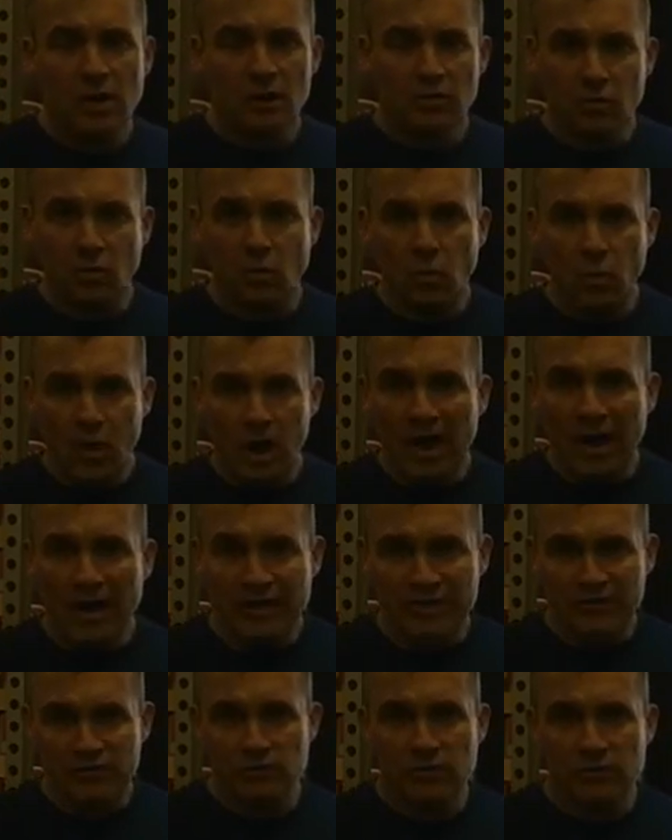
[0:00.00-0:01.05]
The why
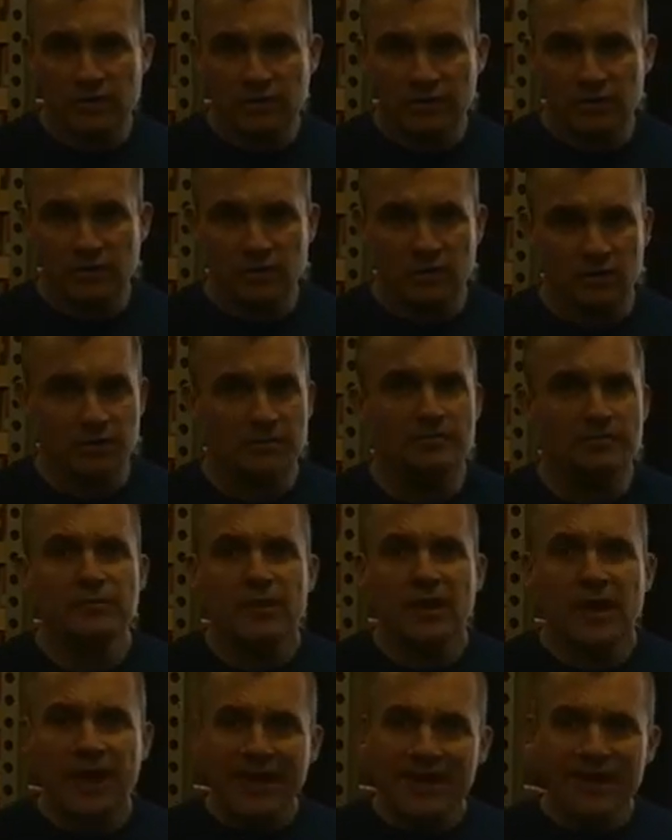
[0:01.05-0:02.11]
is already there.
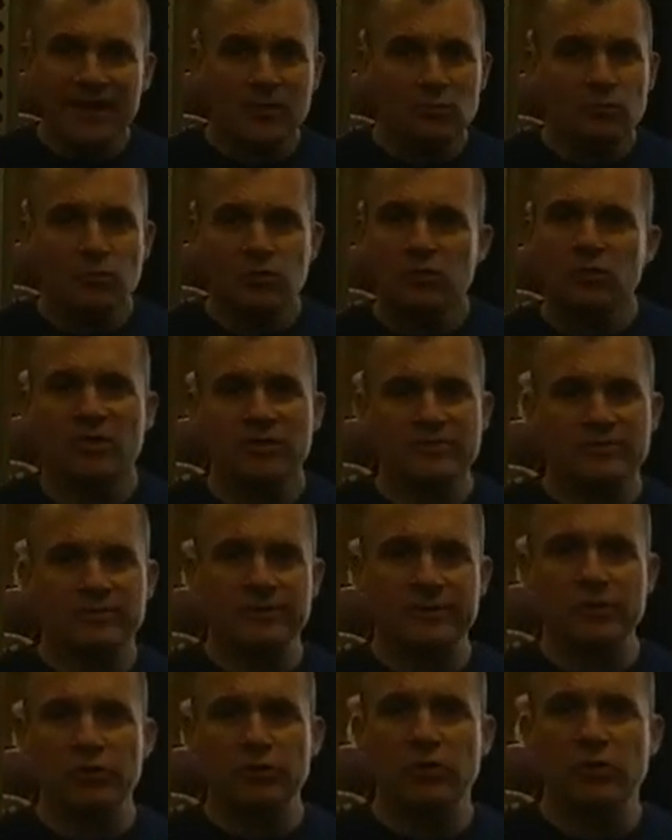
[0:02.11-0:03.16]
And then you want
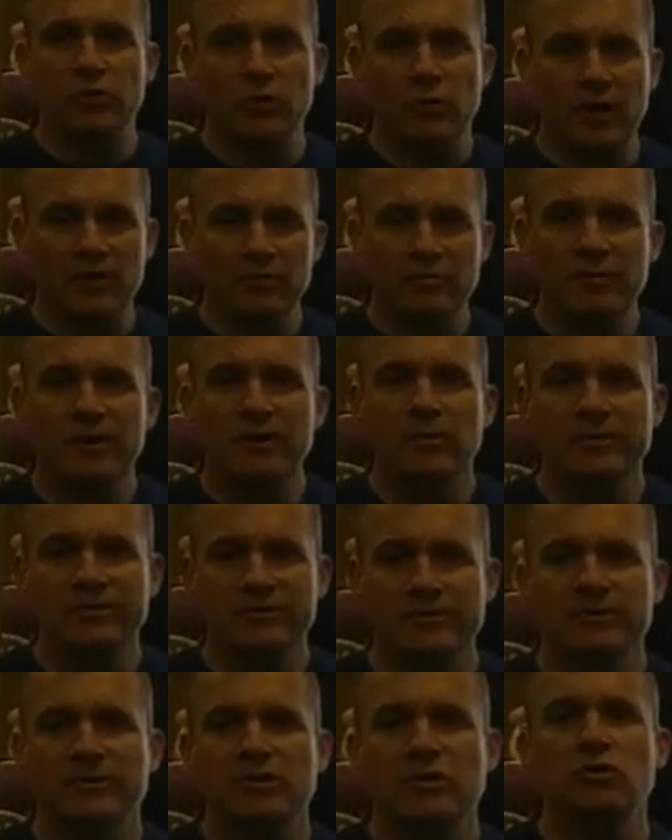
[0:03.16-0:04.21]
something new. Everybody wants
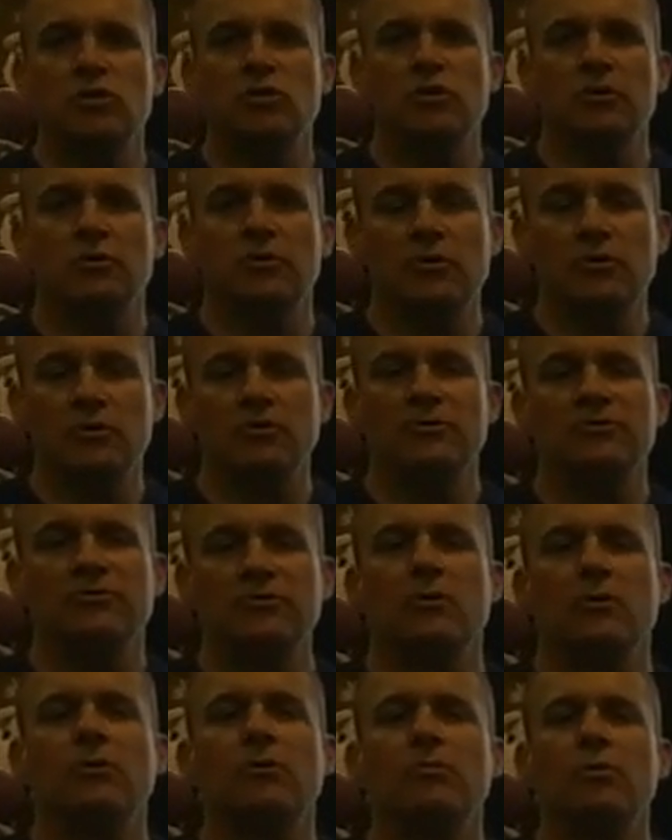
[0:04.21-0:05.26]
something new. New is
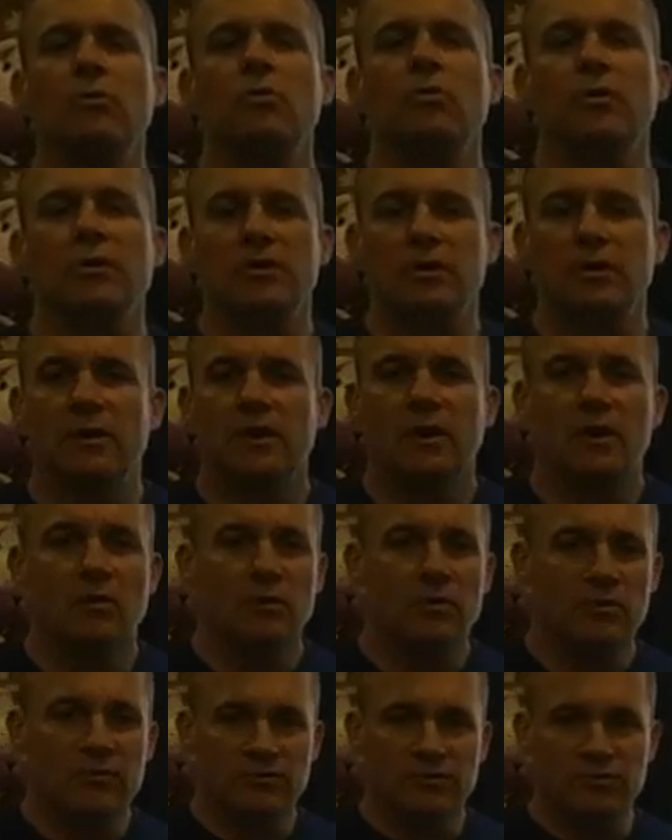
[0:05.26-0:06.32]
so important.
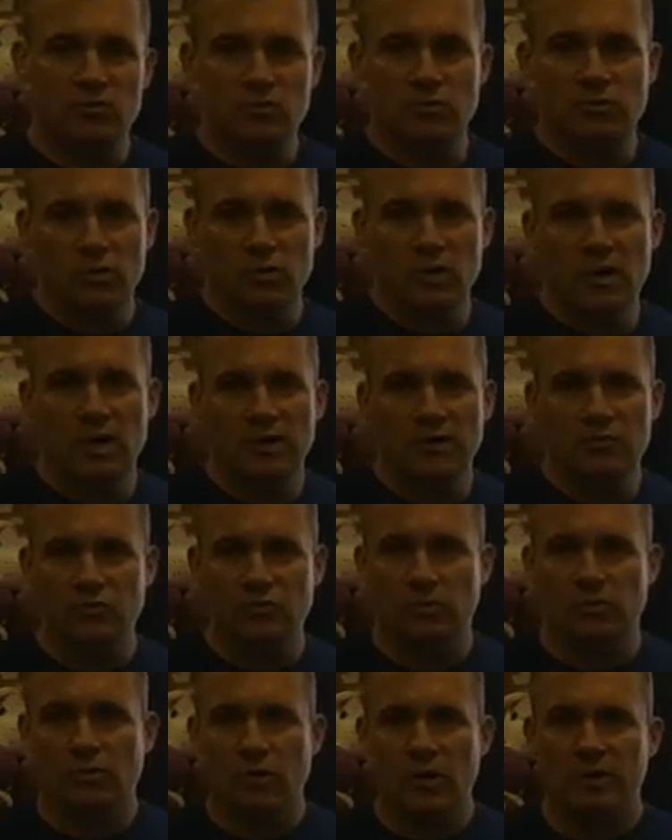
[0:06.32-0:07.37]
Whether it's a new product
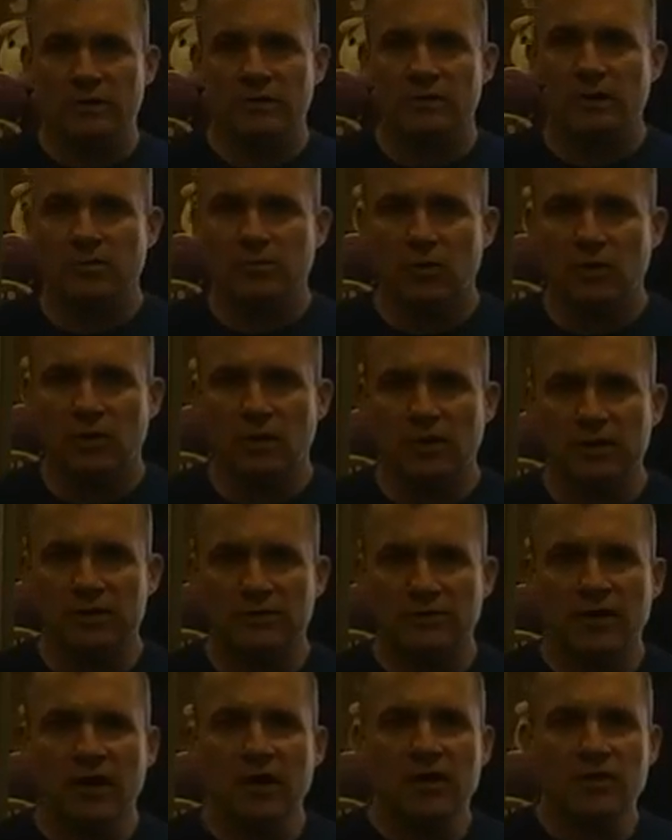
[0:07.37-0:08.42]

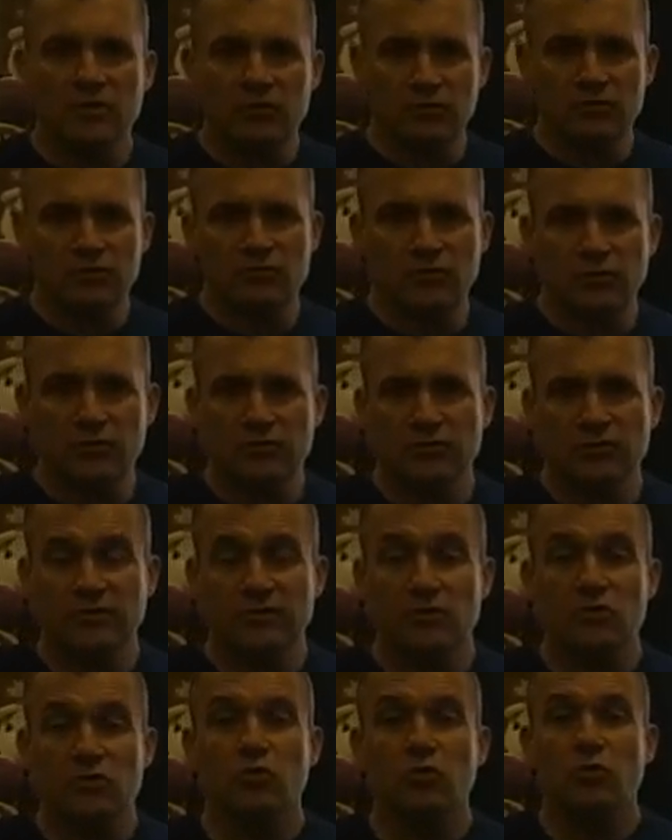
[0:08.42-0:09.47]
upgrades, new service,
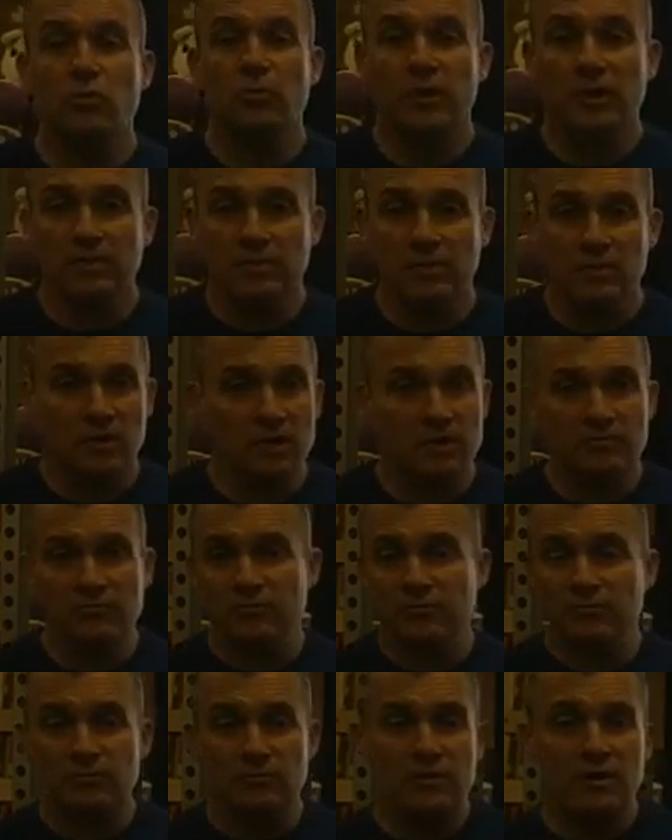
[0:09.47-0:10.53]
new people.
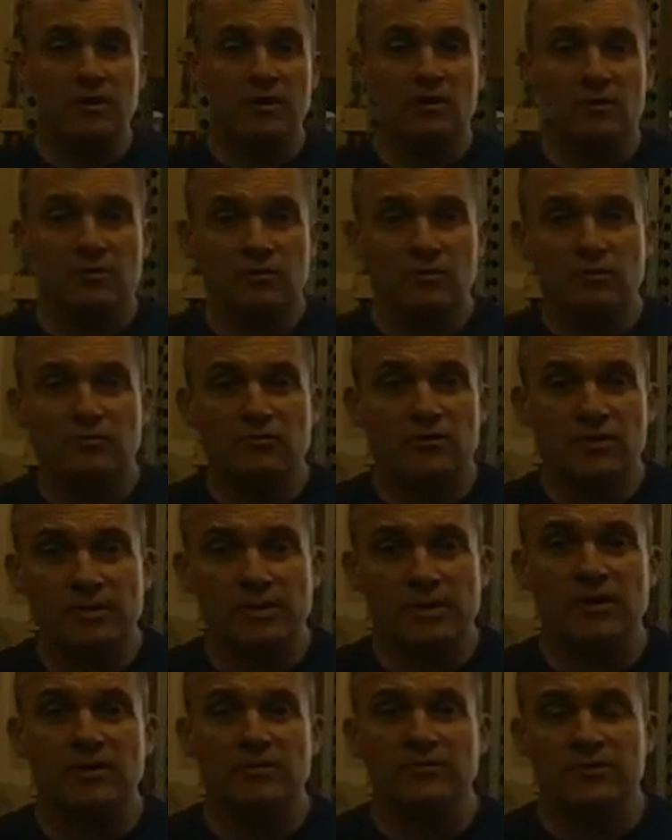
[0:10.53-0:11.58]
Come meet our new
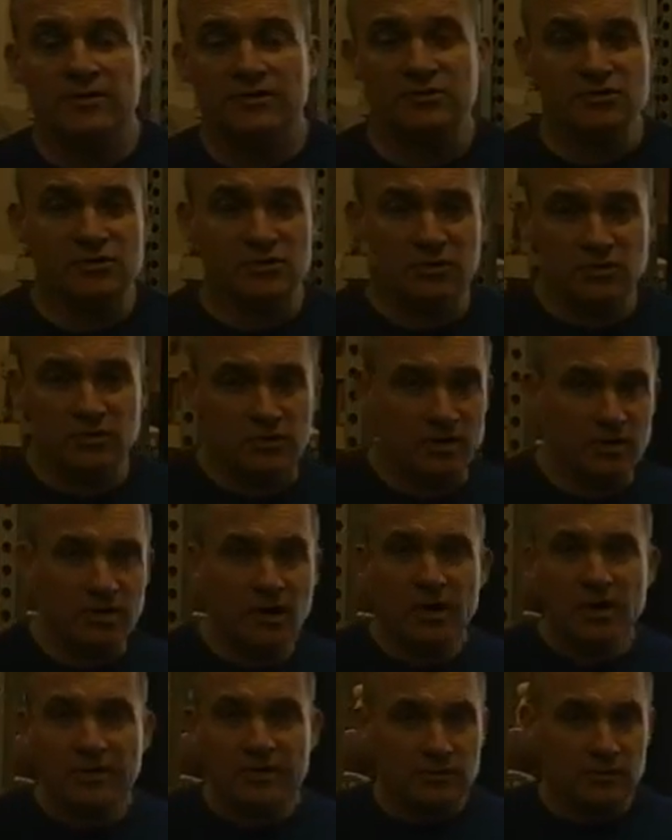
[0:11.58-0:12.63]
VP of engineering
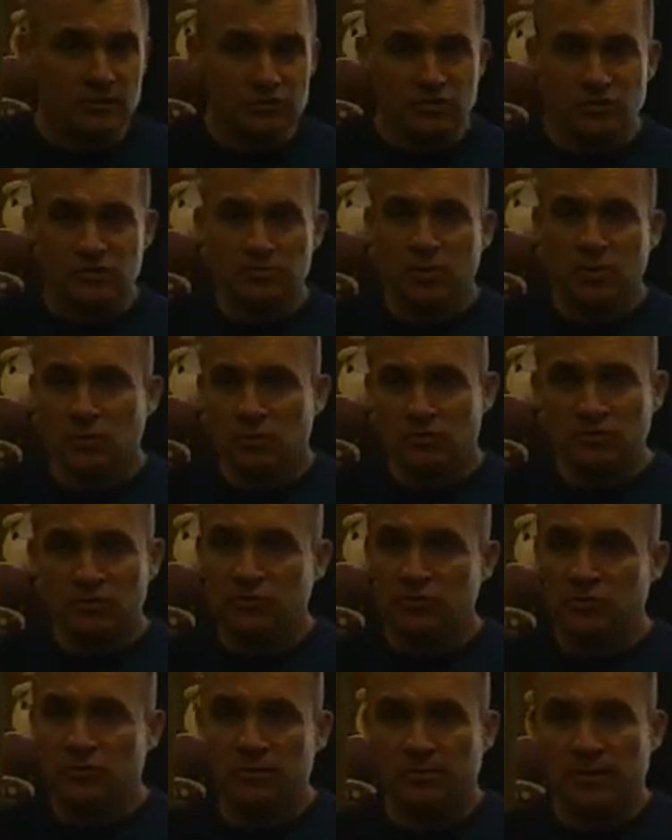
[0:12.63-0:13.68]
that we just poached
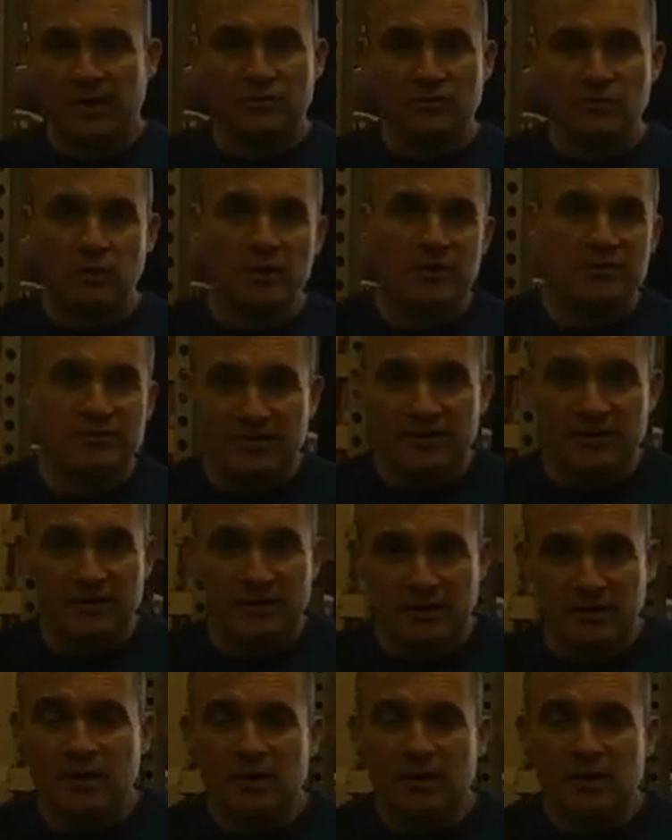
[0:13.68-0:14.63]
from XYZ.